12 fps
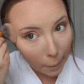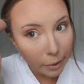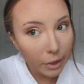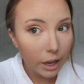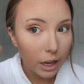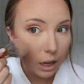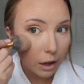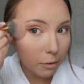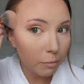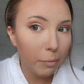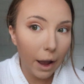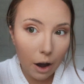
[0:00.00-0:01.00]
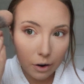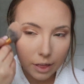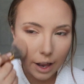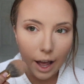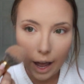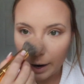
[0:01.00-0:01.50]
the powder
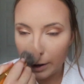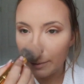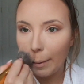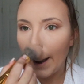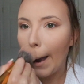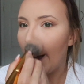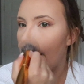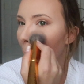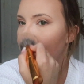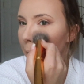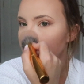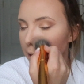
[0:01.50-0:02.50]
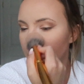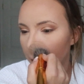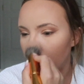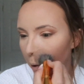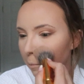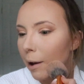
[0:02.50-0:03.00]
that I had under my eyes,
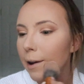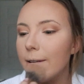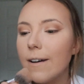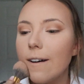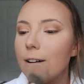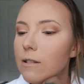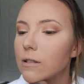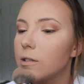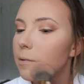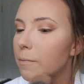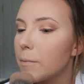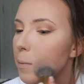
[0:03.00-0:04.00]
around my nose,